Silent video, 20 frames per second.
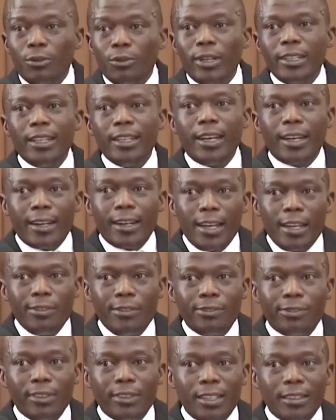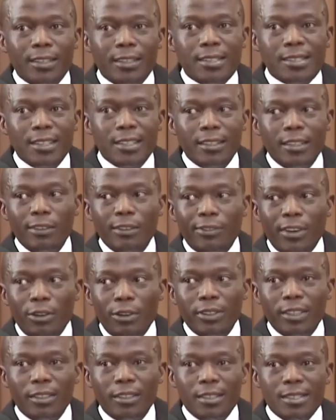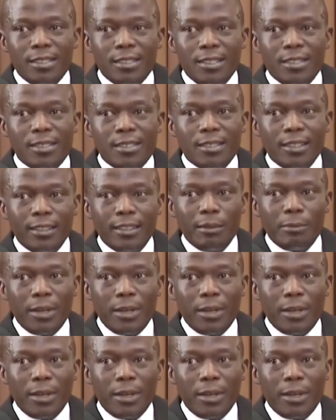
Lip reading: when he arrived at the scene, he found the deceased